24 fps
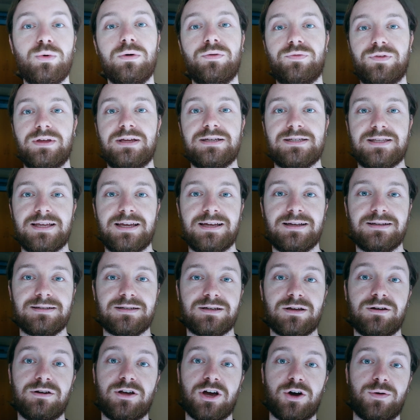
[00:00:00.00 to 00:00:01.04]
All of these things
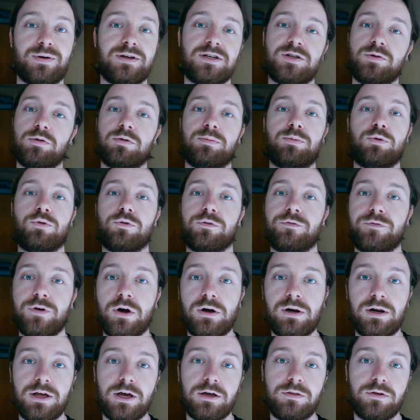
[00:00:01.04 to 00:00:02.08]
can go into a
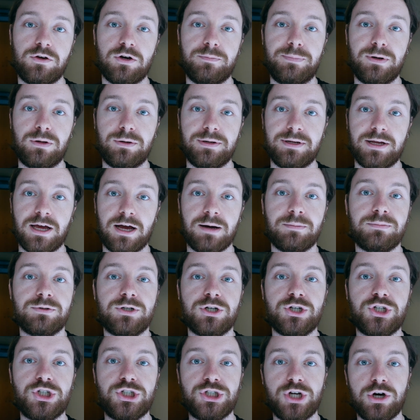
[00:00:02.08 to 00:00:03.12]
portfolio that you're building up
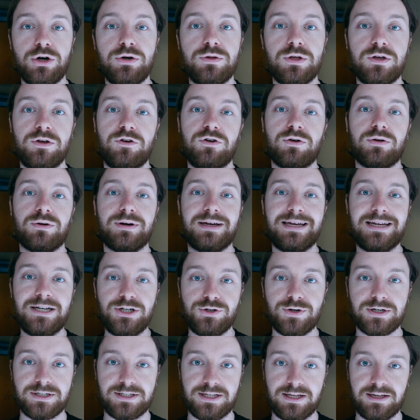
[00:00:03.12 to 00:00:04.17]
to show that you're
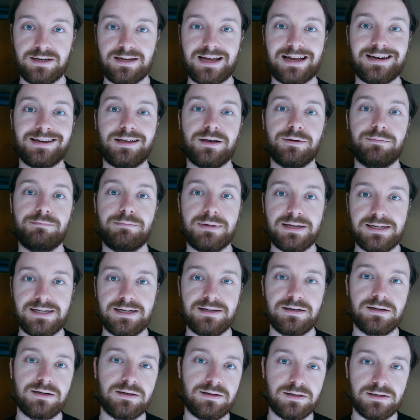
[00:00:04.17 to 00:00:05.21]
interested and
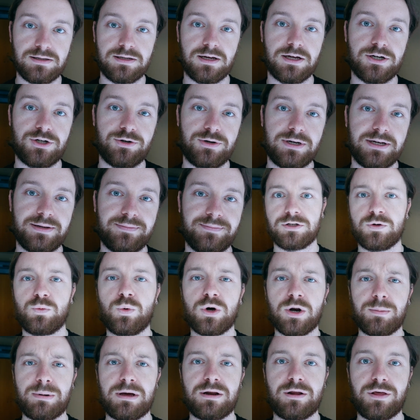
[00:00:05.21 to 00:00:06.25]
committed to surgery. So
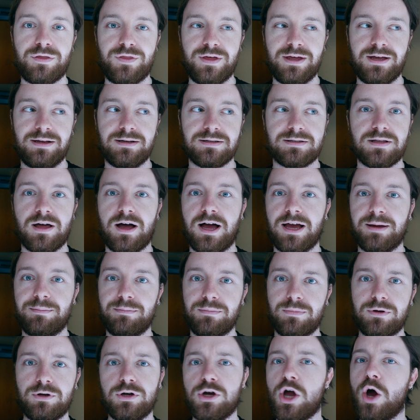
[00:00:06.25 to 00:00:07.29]
what about the things that
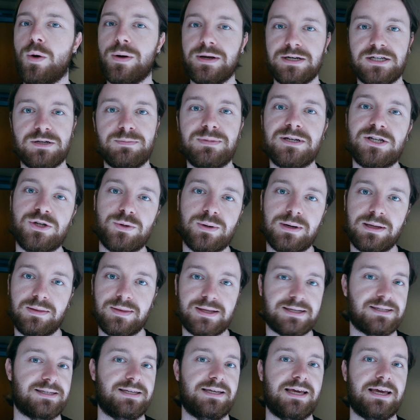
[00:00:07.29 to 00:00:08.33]
I'm going to be doing
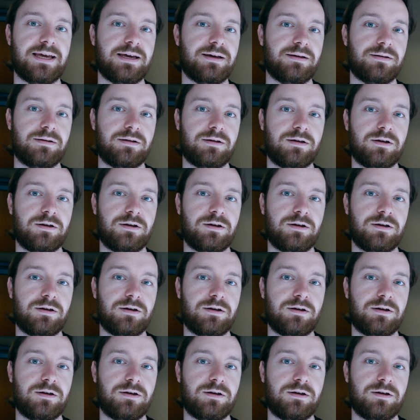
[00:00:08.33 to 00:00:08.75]
this year?